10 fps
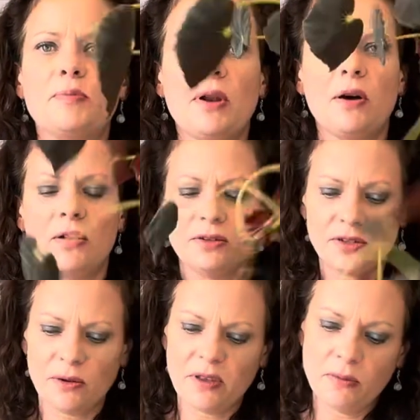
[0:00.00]
plant.
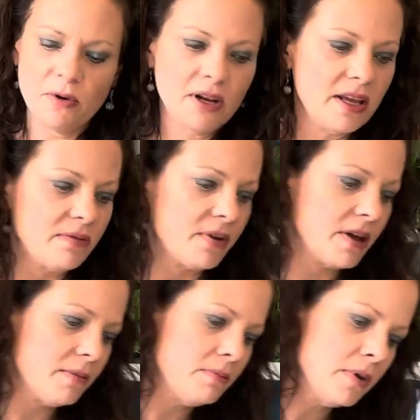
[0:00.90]
So I think we'll leave
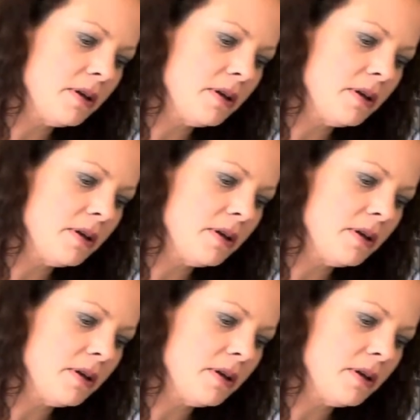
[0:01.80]
him.